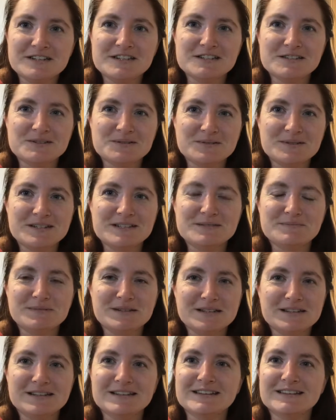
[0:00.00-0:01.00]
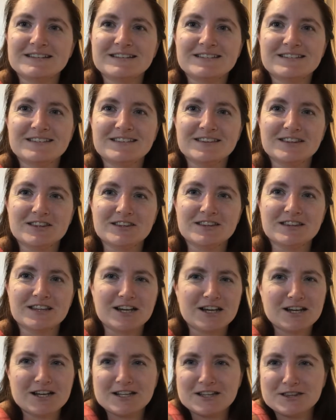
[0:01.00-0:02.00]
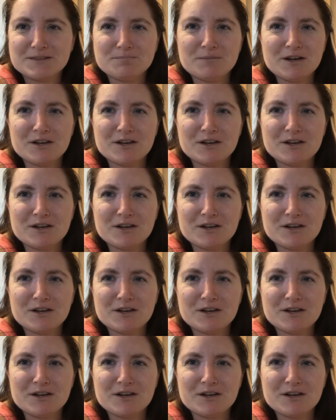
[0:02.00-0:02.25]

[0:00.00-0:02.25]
has always been my